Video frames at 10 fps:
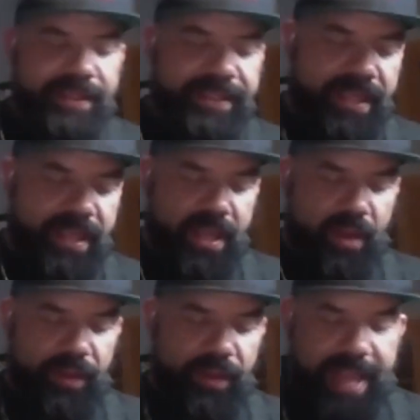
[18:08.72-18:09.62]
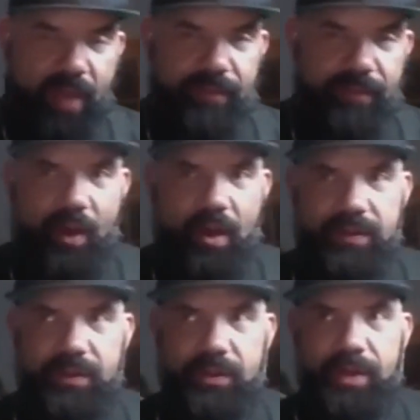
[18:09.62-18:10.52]
you know, the downfall
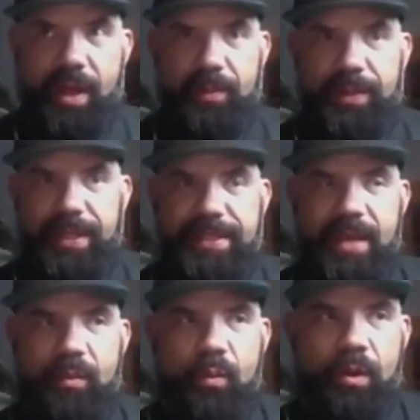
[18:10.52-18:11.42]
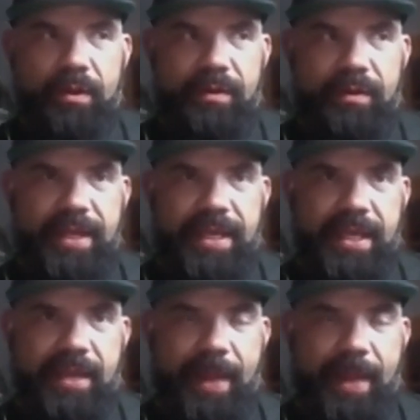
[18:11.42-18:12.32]
to companies that weren't
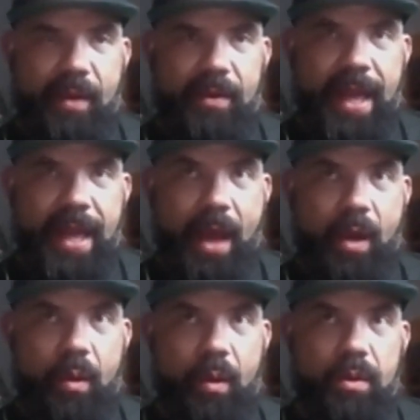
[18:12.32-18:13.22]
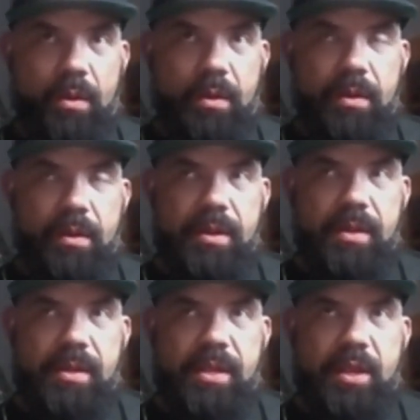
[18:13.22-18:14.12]
thinking about how,
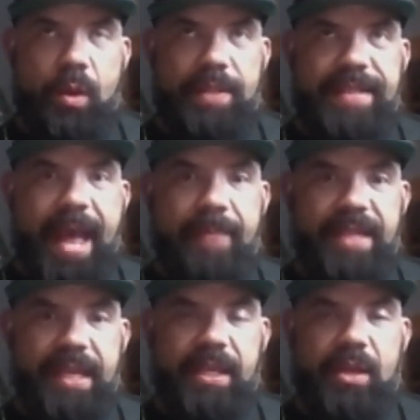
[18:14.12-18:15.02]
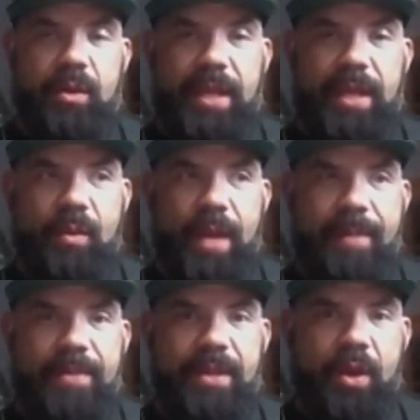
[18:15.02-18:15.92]
you know, adapting. You know, like look what
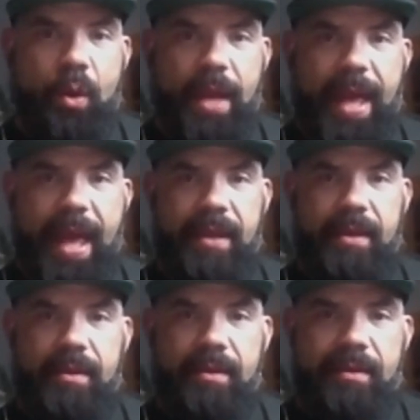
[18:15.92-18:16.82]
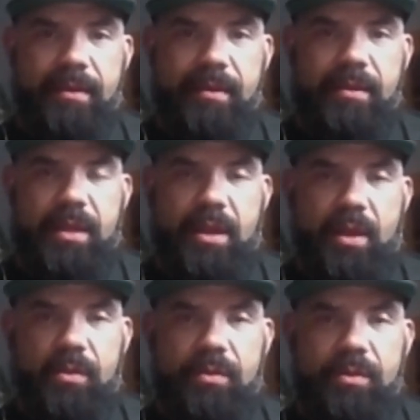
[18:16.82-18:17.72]
happened to Kodak. You
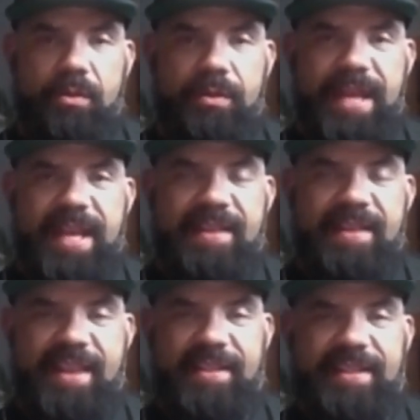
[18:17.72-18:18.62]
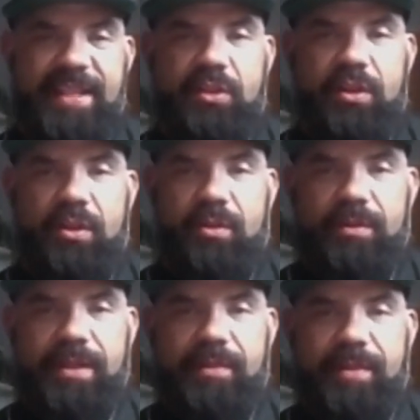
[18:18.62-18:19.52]
know, they didn't think digital was
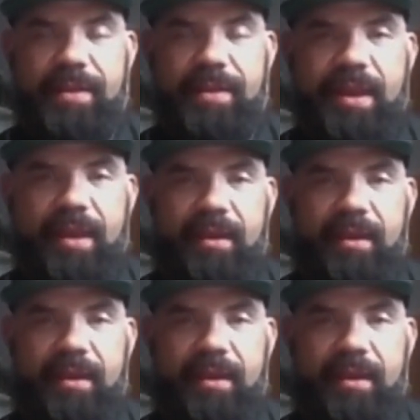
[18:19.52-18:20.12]
going to be a thing.